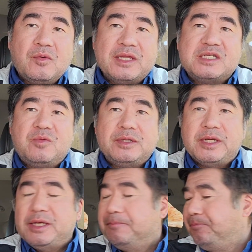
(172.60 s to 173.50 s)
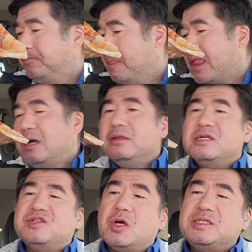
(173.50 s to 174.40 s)
This one, the
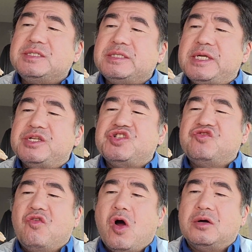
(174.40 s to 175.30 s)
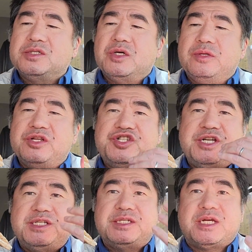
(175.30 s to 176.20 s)
sauce isn't as strong, so the
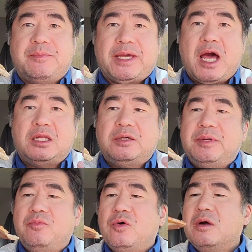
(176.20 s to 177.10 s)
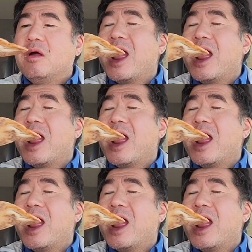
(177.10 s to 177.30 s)
cheese is coming out a little bit more.